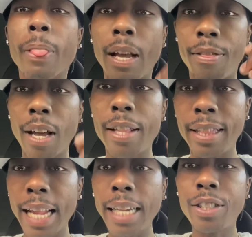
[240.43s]
The
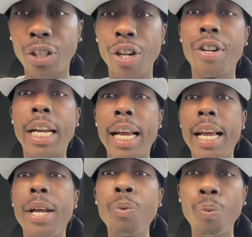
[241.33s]
nature
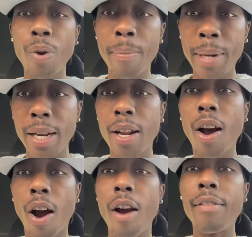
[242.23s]
in women
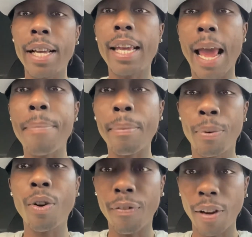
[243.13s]
are
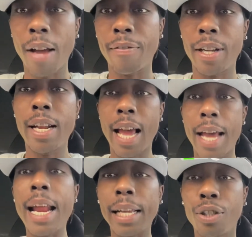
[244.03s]
incapable of loving,
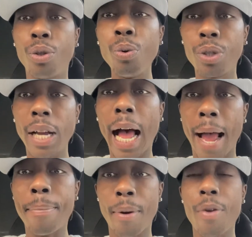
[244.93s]
and that's due to
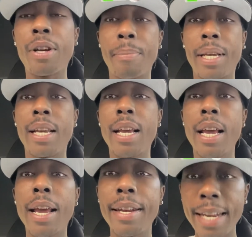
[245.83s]
hypergamy.
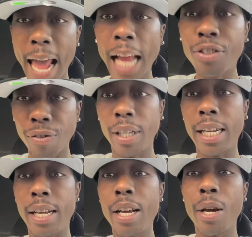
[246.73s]

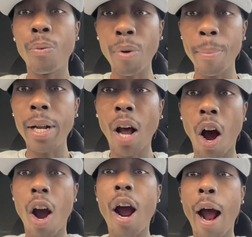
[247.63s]
Naturally, women
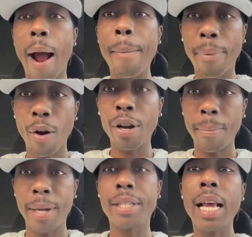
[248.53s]
are
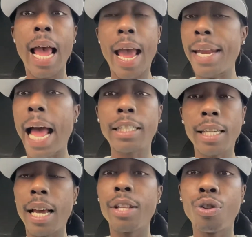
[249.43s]
hypergamous, and that's
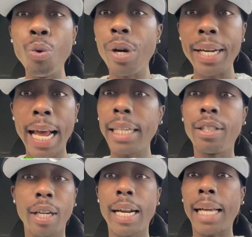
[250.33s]
due to
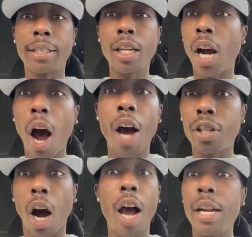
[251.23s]
nature. That's God.
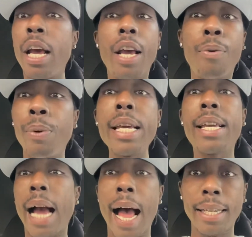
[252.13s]
God, we
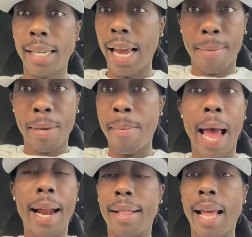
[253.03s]
guys can't be
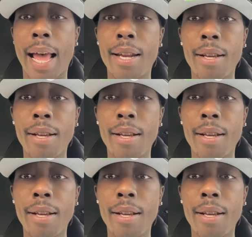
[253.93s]
mad at that.